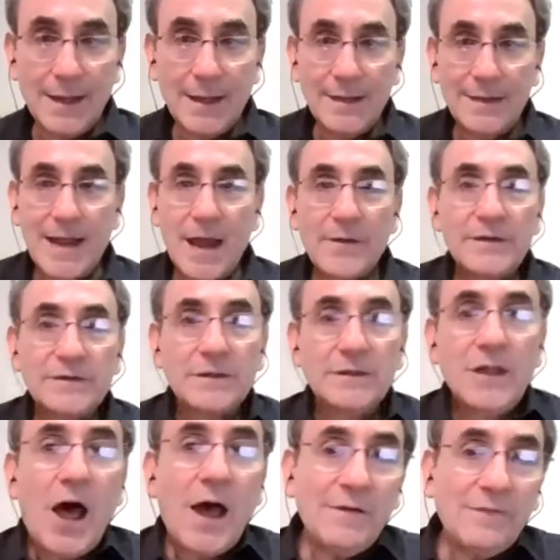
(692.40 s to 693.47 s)
Now, there's a
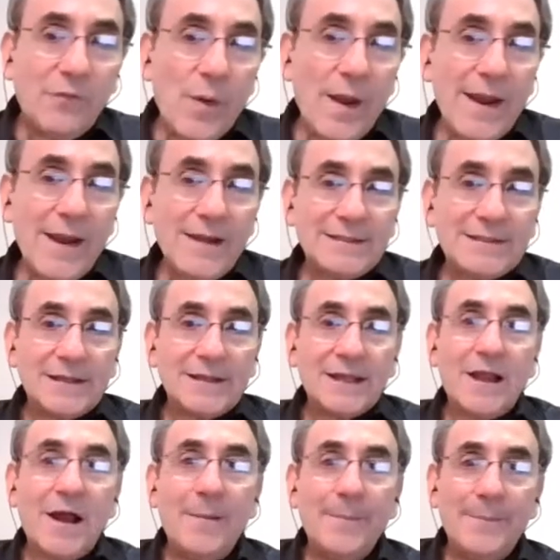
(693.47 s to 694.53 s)
lot of ways that the
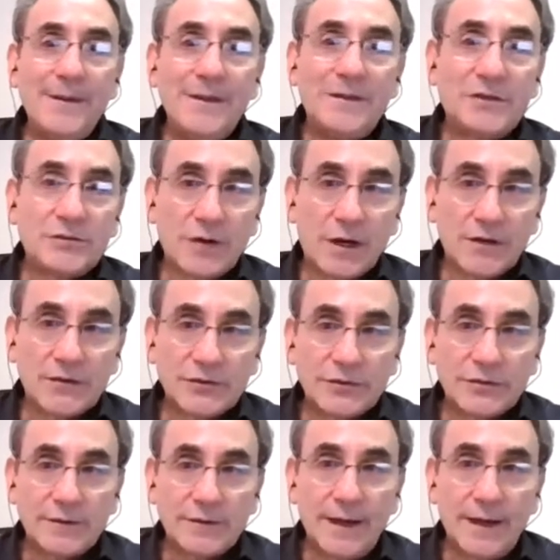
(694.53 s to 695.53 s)
company structure